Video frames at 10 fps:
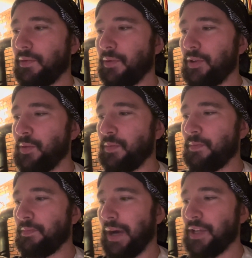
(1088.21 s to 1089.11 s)
When you
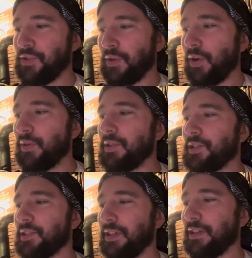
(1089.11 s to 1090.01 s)
buy
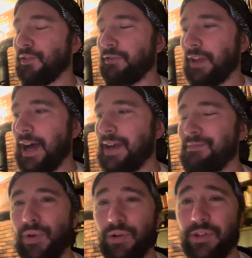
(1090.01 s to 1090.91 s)
drones, it'll fly
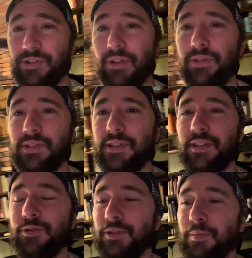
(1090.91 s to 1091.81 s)
most drones that
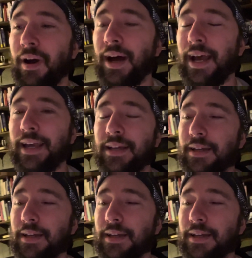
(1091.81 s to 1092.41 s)
you would buy.